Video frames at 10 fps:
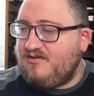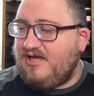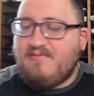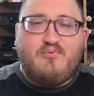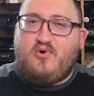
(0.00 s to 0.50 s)

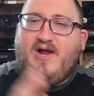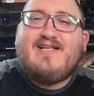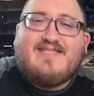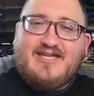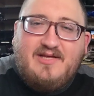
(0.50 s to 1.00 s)

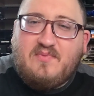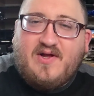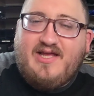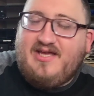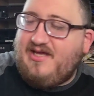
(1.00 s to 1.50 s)
impress
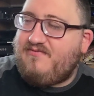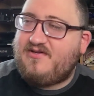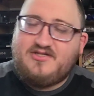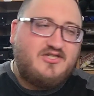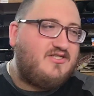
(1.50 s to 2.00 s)
anybody
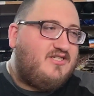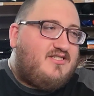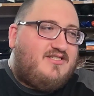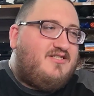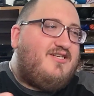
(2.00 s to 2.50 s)
even. She's
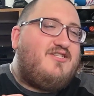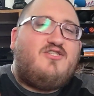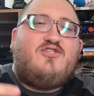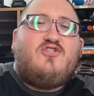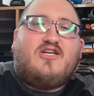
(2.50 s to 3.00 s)

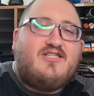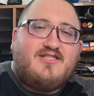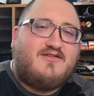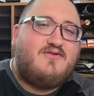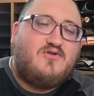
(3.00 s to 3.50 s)

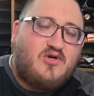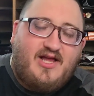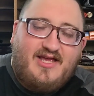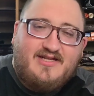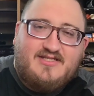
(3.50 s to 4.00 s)
just
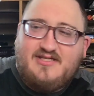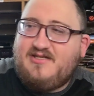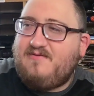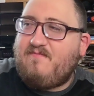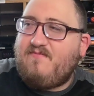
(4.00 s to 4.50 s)
trying
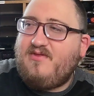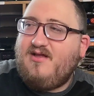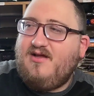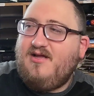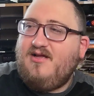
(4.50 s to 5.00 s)
to
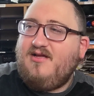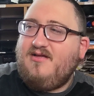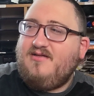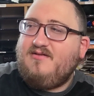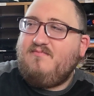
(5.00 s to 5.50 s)

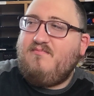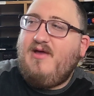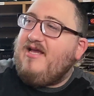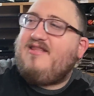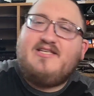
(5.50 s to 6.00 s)

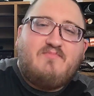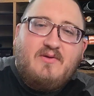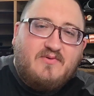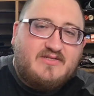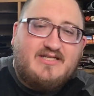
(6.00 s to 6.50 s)
make these
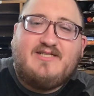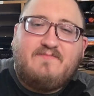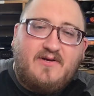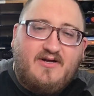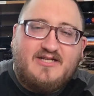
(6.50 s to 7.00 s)
people's
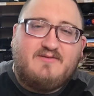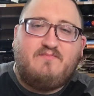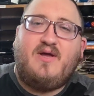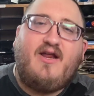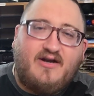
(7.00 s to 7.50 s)
experience
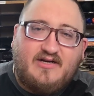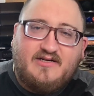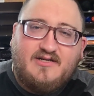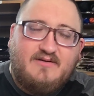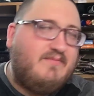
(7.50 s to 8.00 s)
better
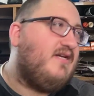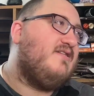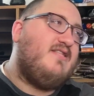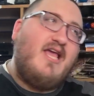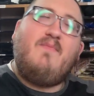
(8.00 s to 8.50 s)

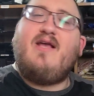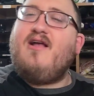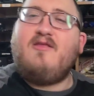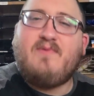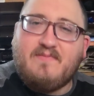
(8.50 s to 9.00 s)
because they make
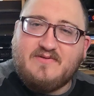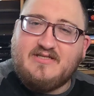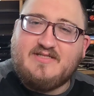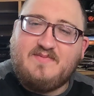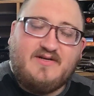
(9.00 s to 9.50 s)
other people's
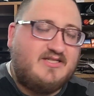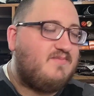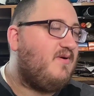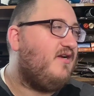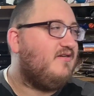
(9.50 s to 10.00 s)
experience
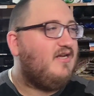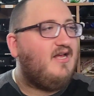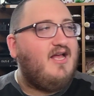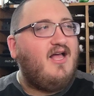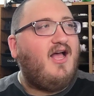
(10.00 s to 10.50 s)
better.
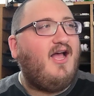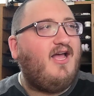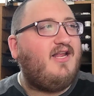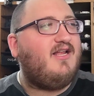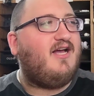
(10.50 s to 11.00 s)

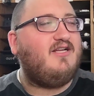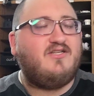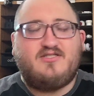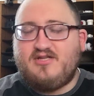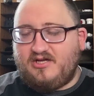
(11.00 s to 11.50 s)
And
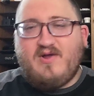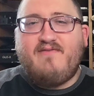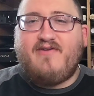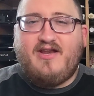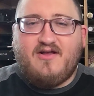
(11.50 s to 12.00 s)
it's a
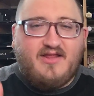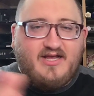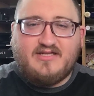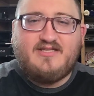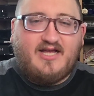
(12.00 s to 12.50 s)
great video.
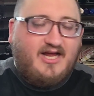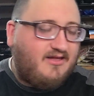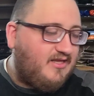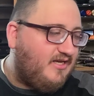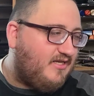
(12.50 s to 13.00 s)
Like I said,
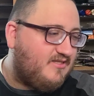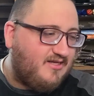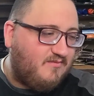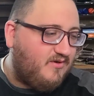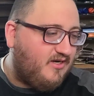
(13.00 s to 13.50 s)
I'll link it
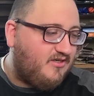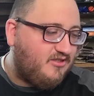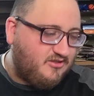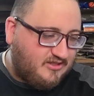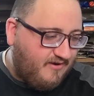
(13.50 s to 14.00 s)
somewhere.
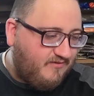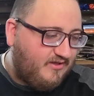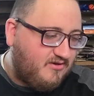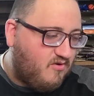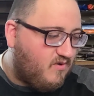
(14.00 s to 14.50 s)

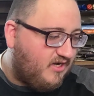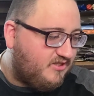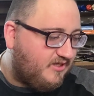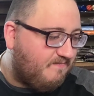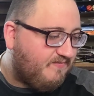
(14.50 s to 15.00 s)
Definitely go
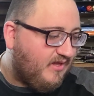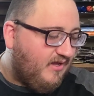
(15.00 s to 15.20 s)
watch it.